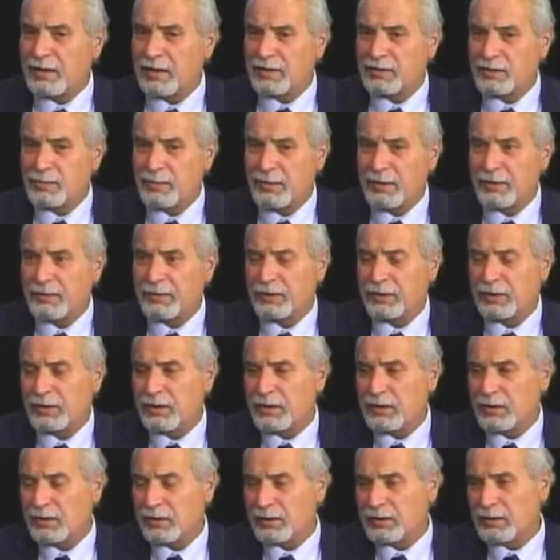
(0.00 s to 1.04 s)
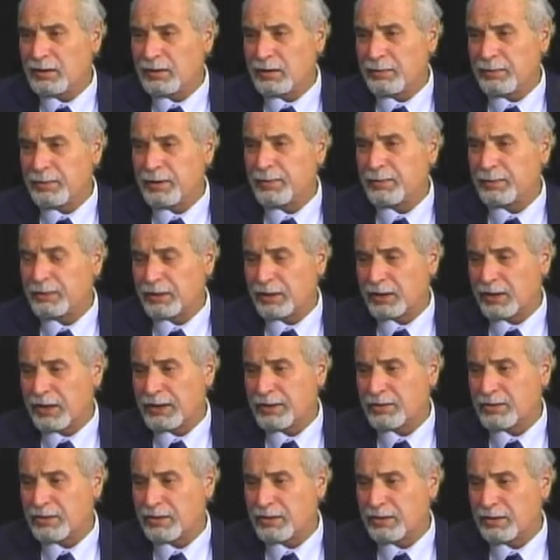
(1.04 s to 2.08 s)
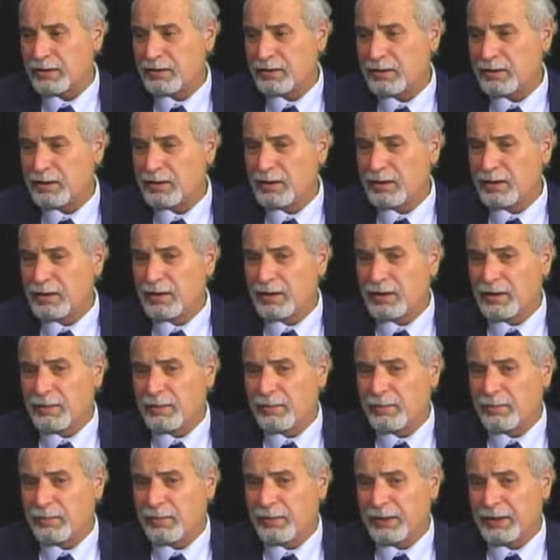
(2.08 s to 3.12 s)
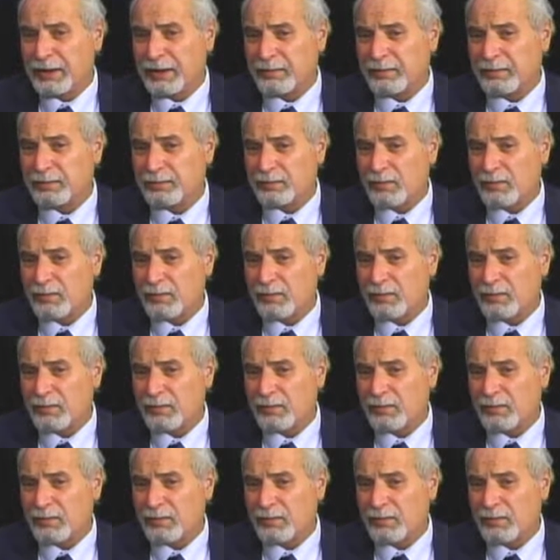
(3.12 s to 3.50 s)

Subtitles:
speak for the people that I treated, but